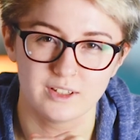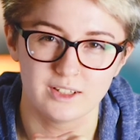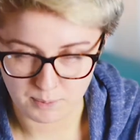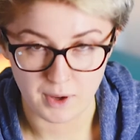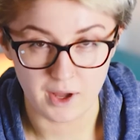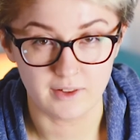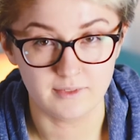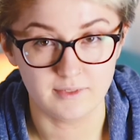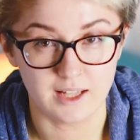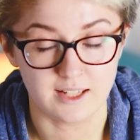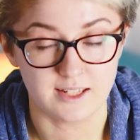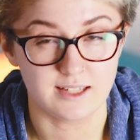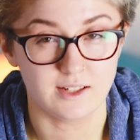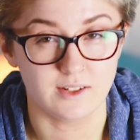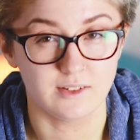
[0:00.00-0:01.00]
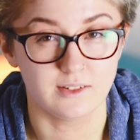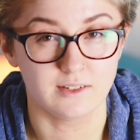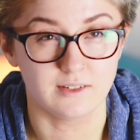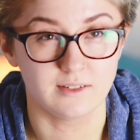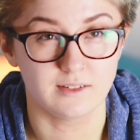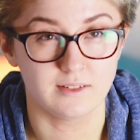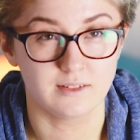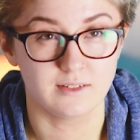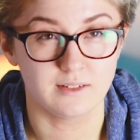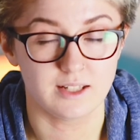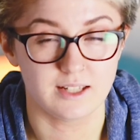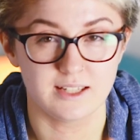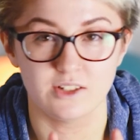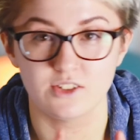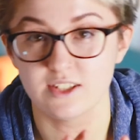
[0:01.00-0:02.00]
but there's still
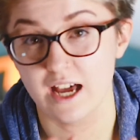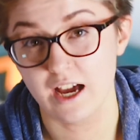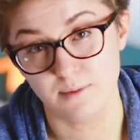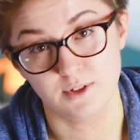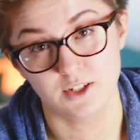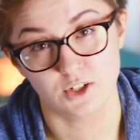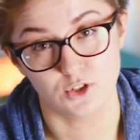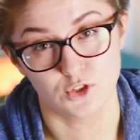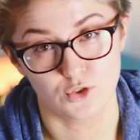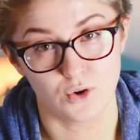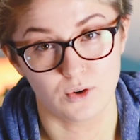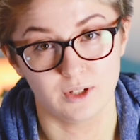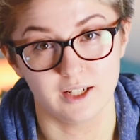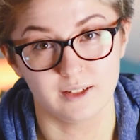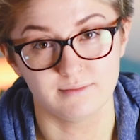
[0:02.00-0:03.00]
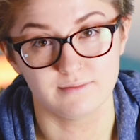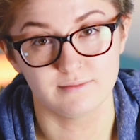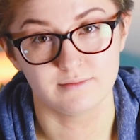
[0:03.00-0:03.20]
time to control it.